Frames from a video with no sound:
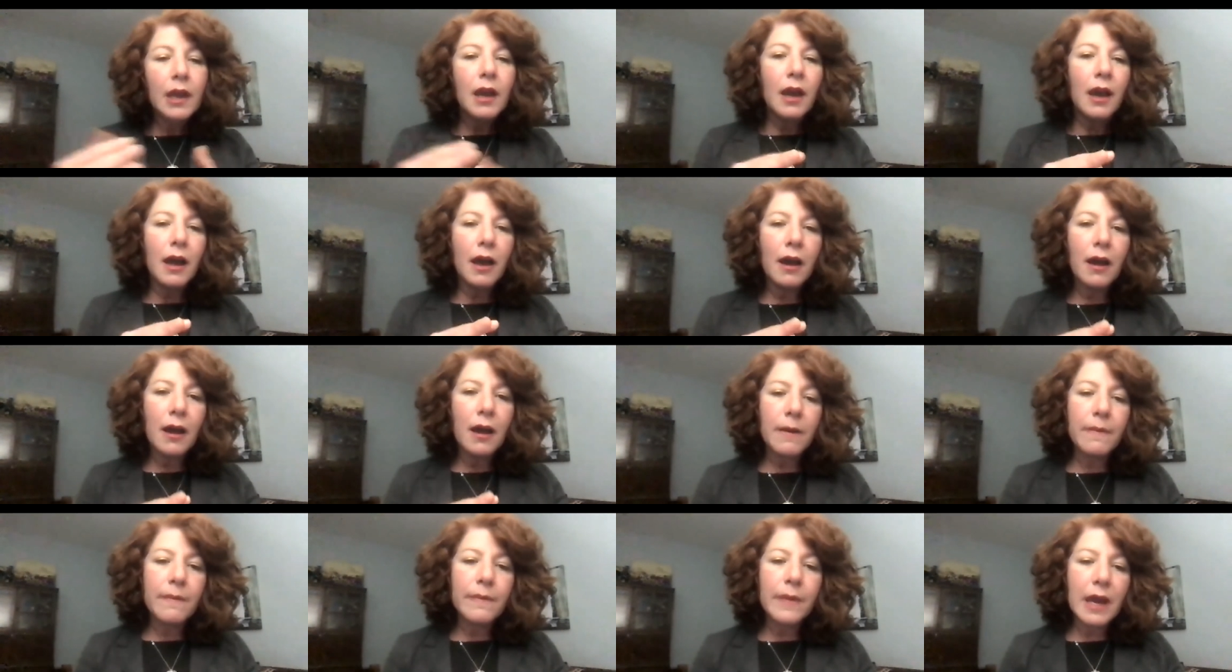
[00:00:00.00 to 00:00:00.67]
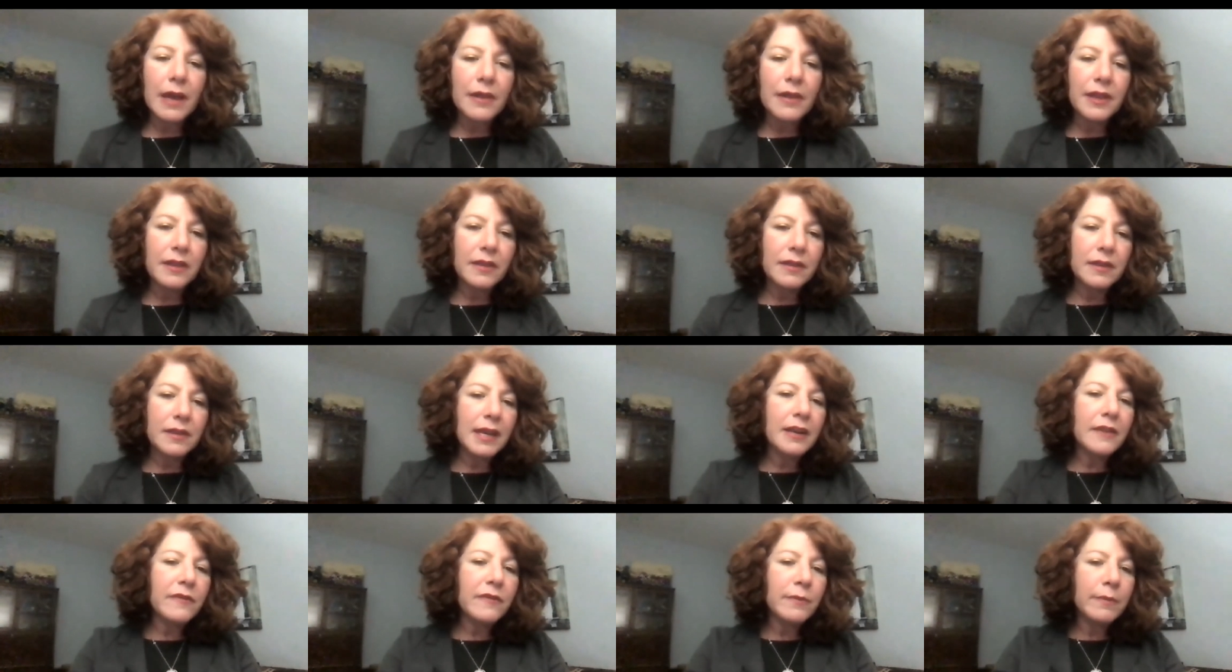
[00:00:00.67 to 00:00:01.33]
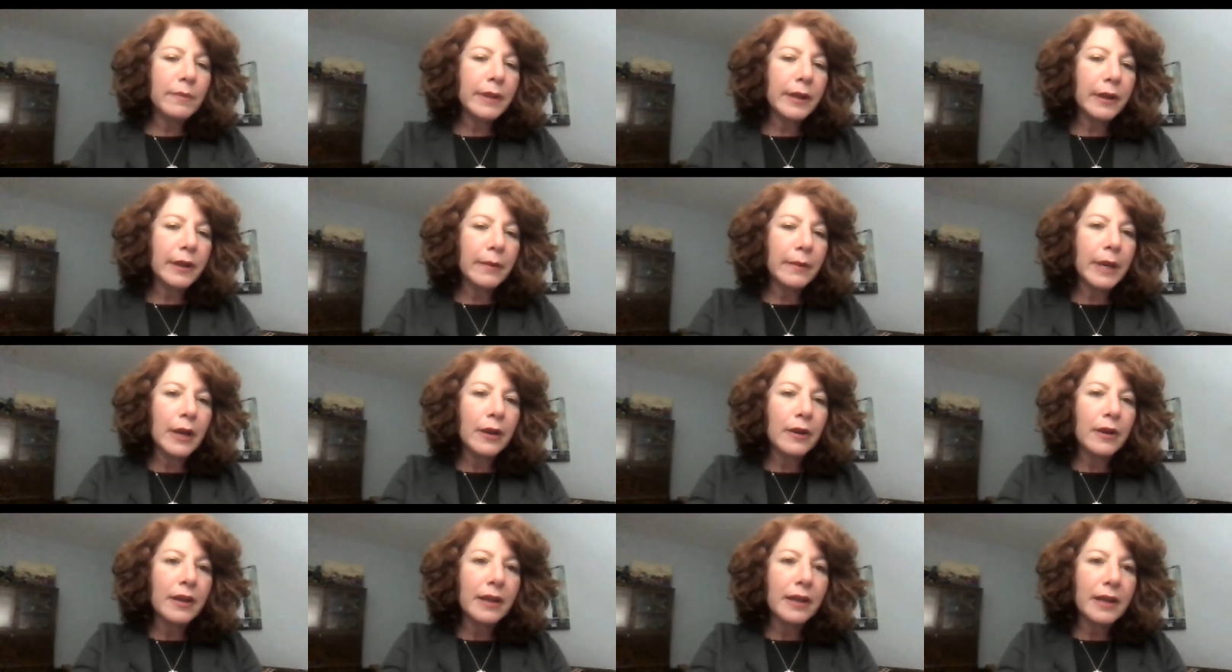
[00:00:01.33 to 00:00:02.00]
um, I think the Native
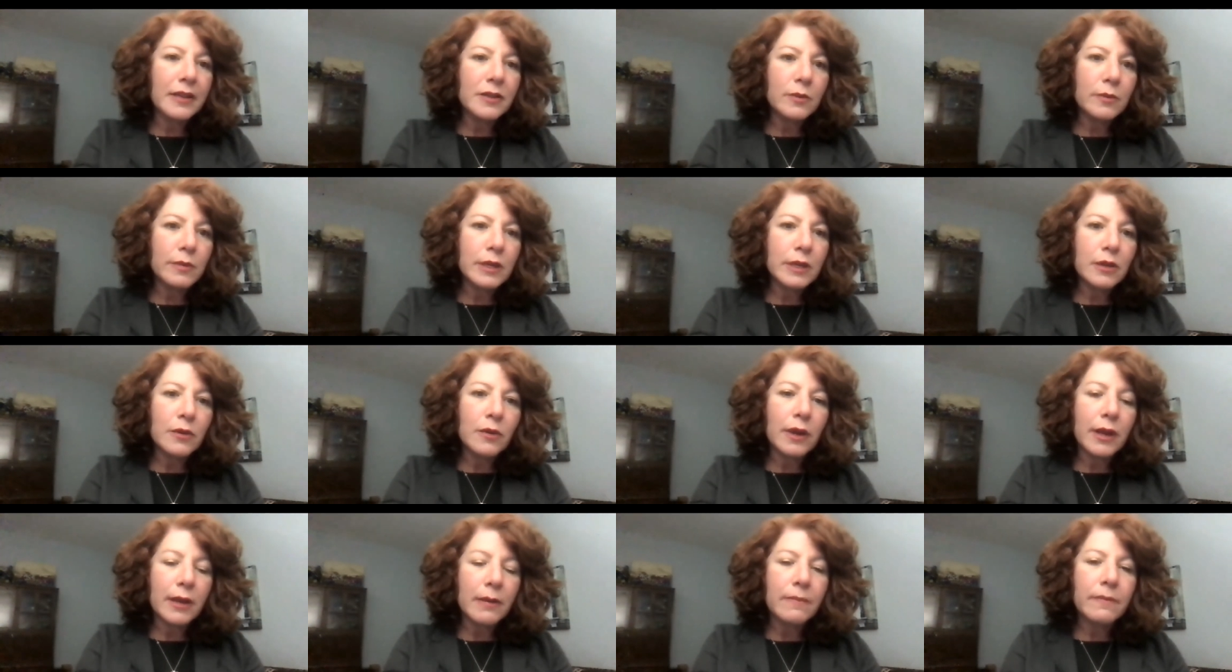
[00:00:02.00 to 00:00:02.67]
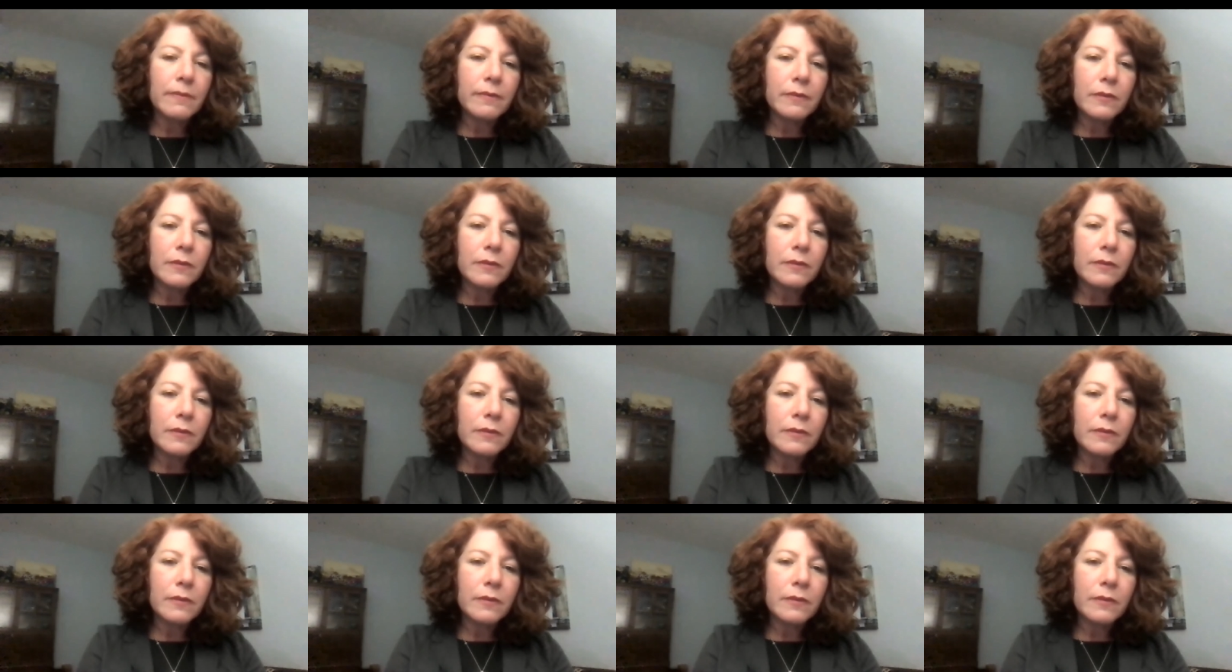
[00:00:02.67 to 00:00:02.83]
American case would be great,